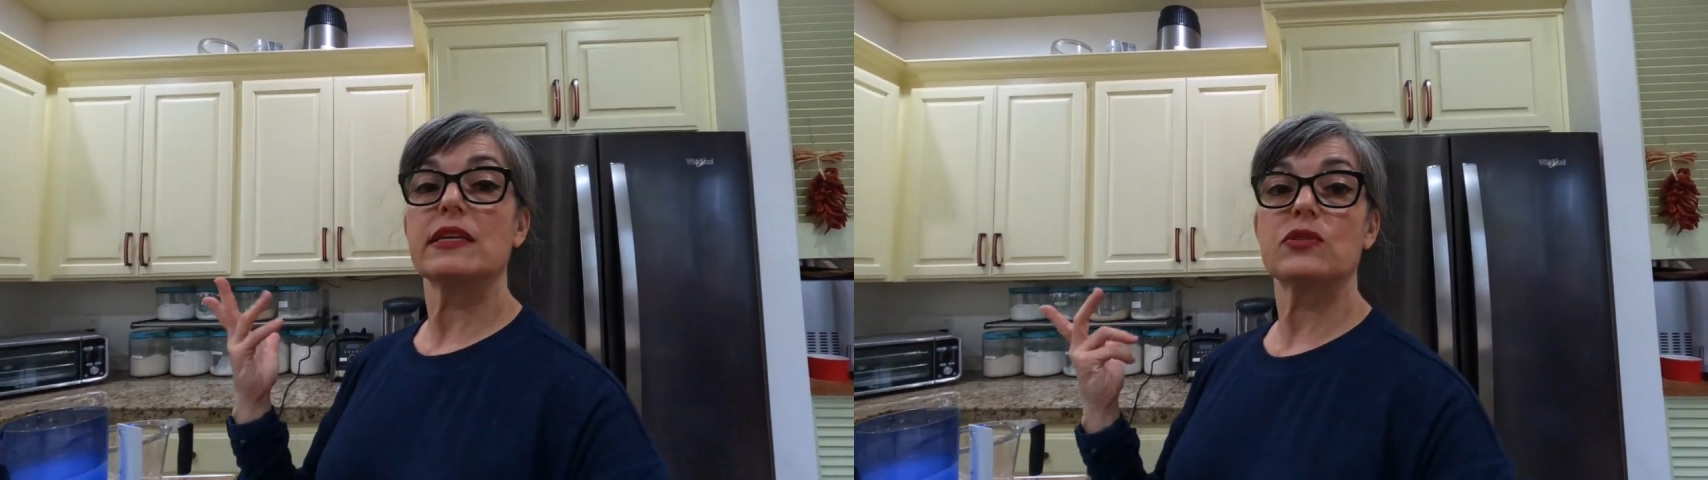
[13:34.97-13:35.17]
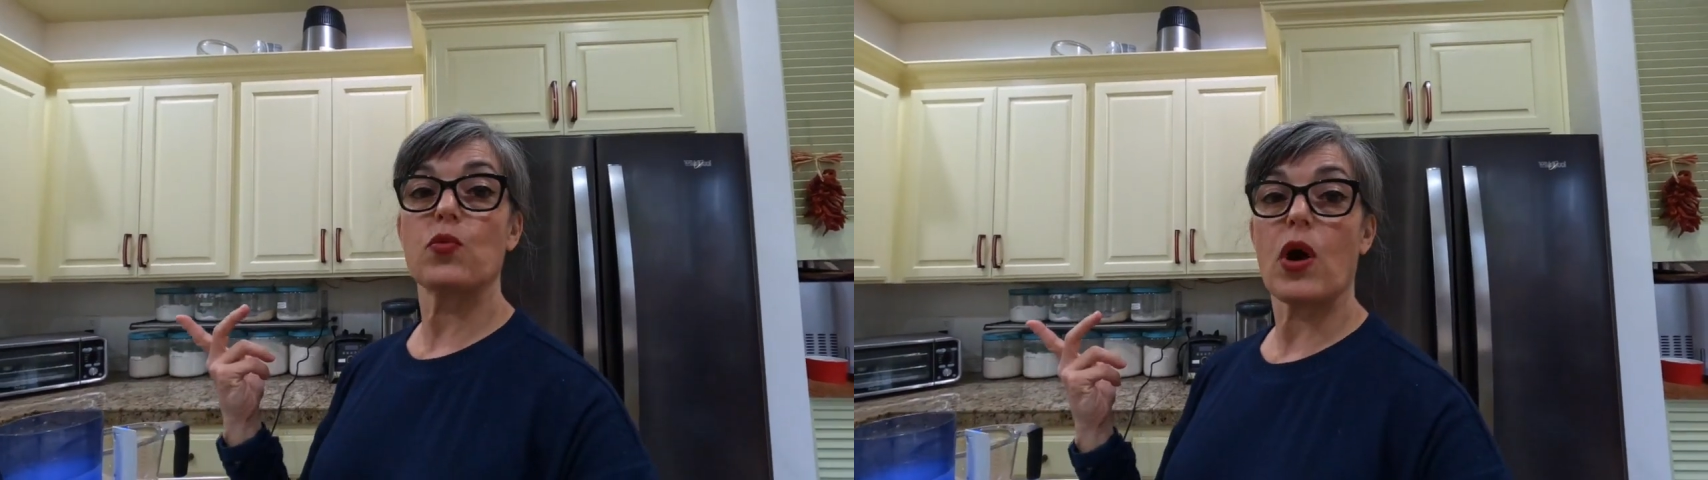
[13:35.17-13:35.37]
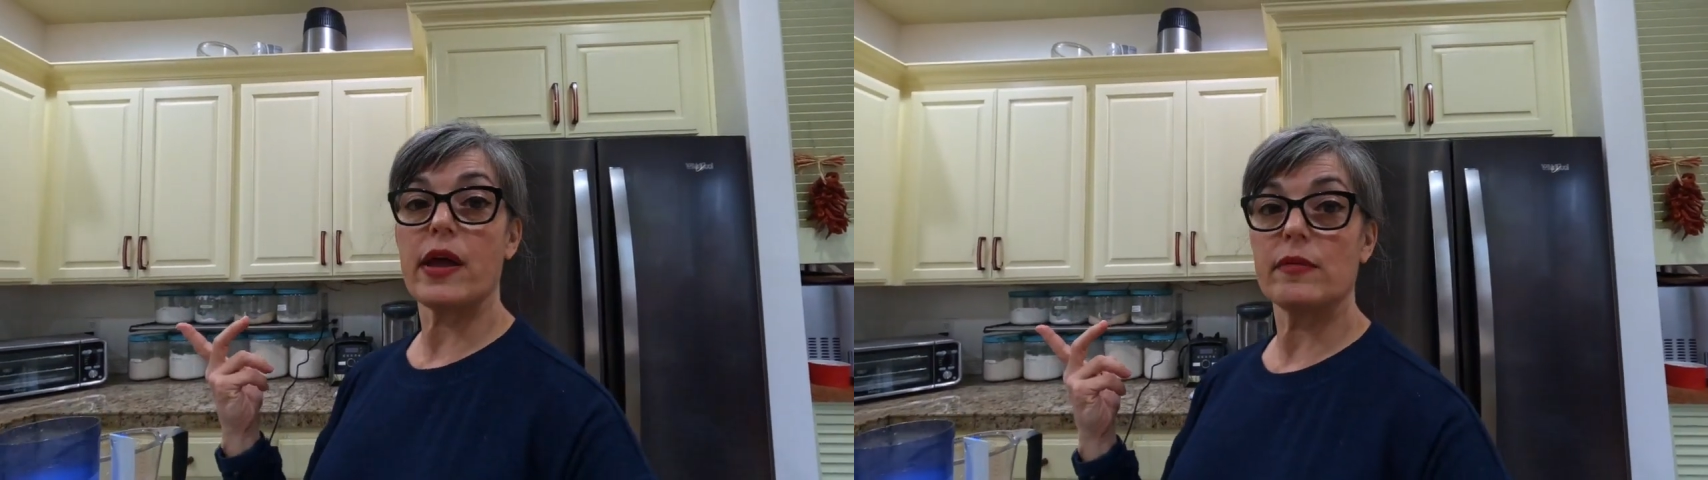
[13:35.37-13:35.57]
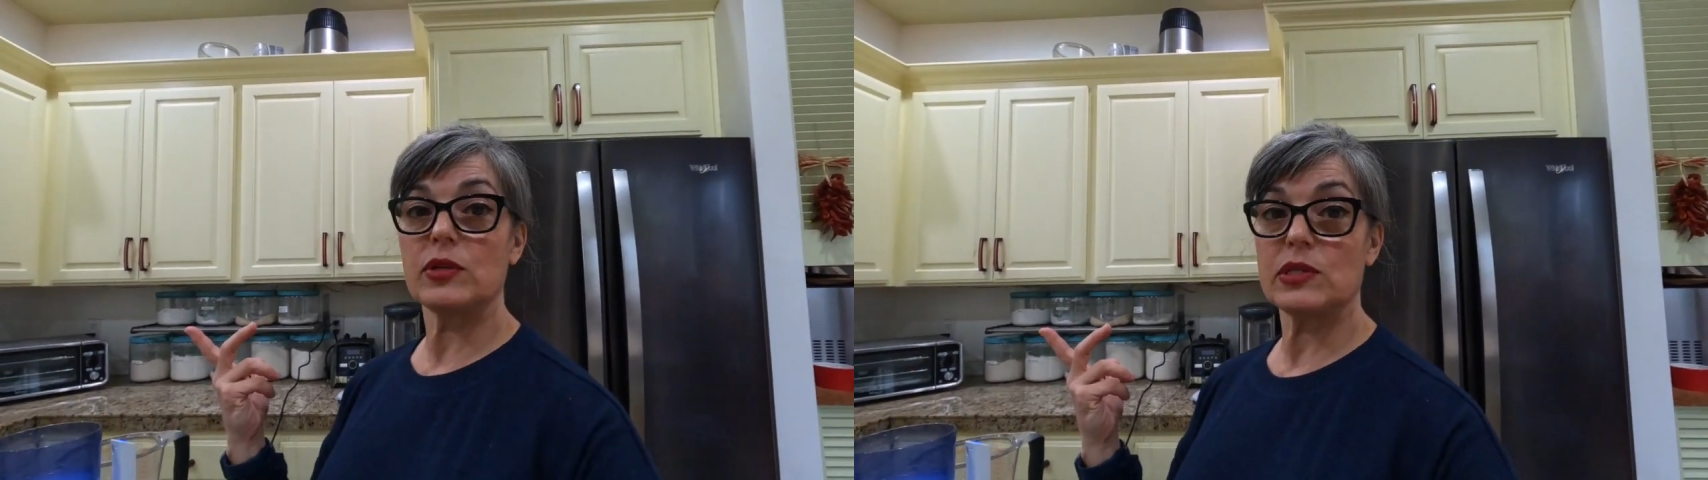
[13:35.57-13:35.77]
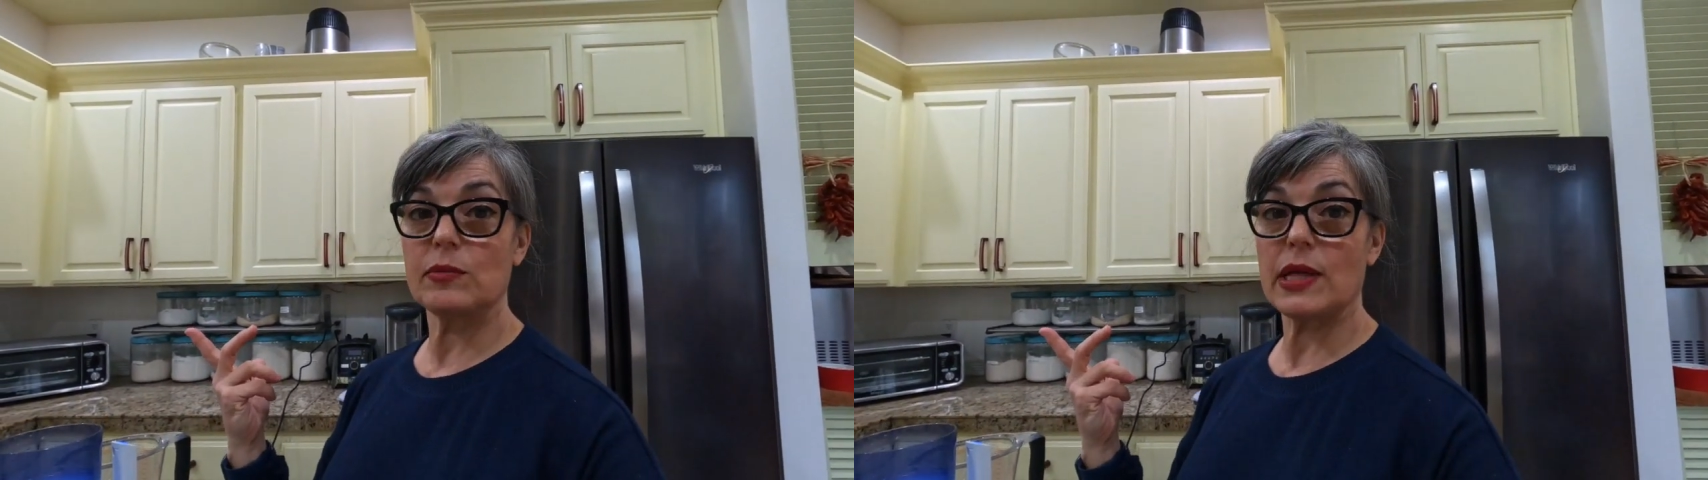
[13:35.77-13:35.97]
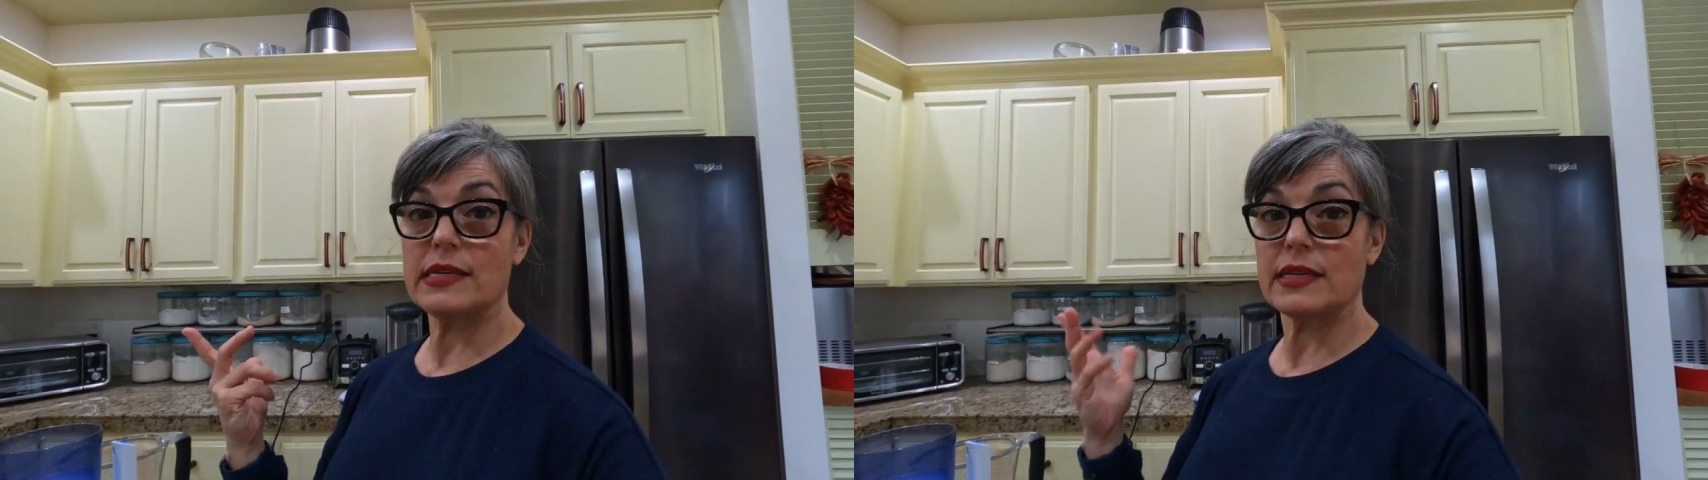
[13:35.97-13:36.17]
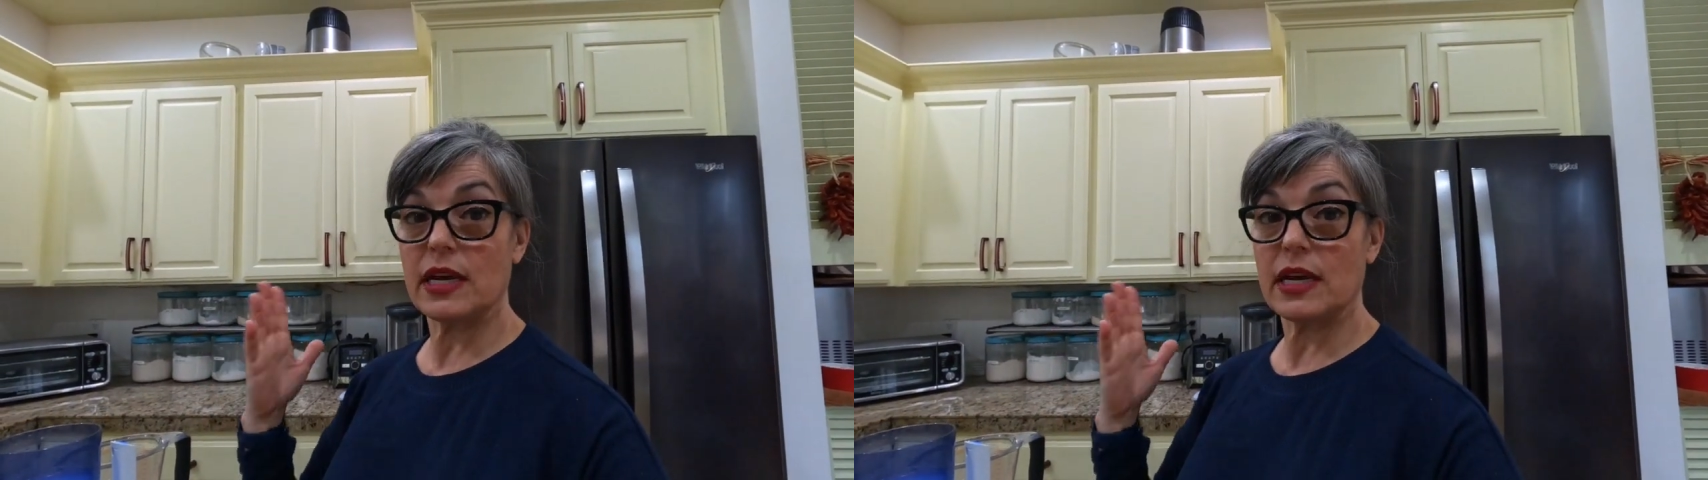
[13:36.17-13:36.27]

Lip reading: is why I'm using plastic.